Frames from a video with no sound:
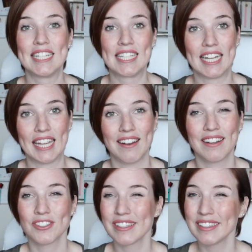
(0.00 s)
to
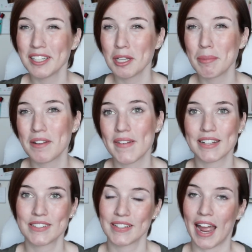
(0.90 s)
get just a little bit of
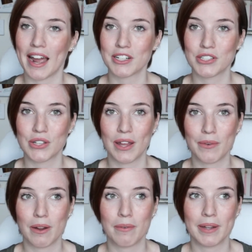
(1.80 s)
extra cash, so that
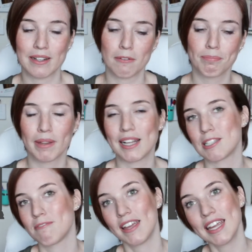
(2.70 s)
way we can plan
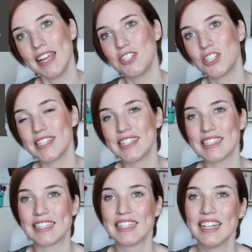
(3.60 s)
some
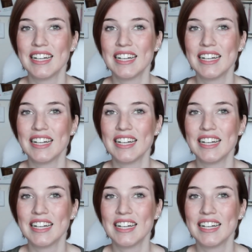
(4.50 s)
vacations and